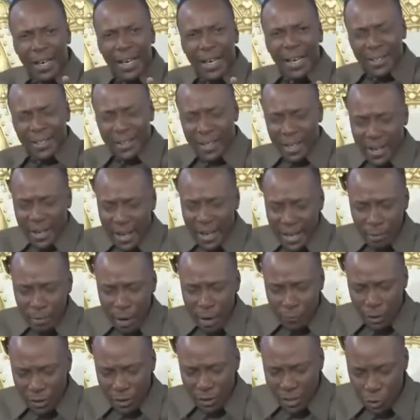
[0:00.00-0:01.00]
In the name
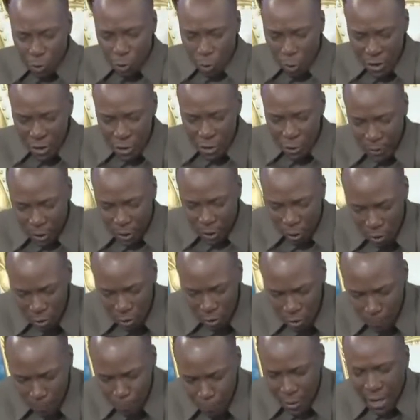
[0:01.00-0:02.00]
of Jesus Christ.
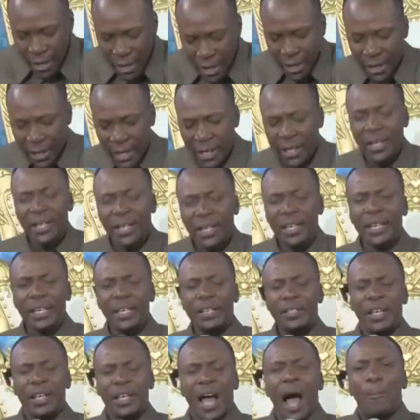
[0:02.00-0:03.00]
Because he
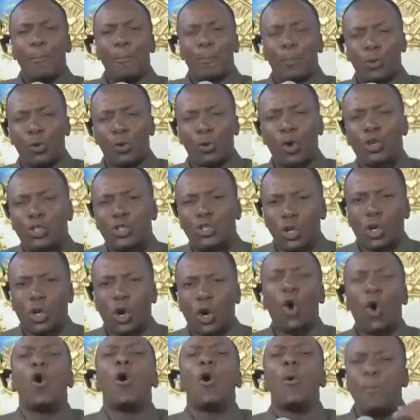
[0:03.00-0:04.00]
is a
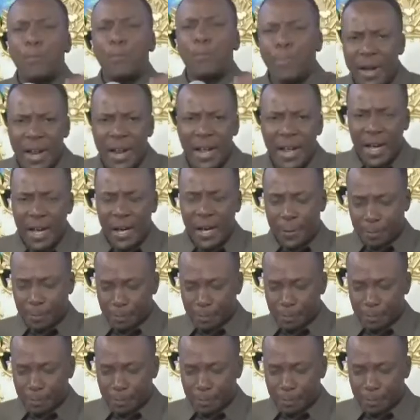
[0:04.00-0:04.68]
protocol breaker.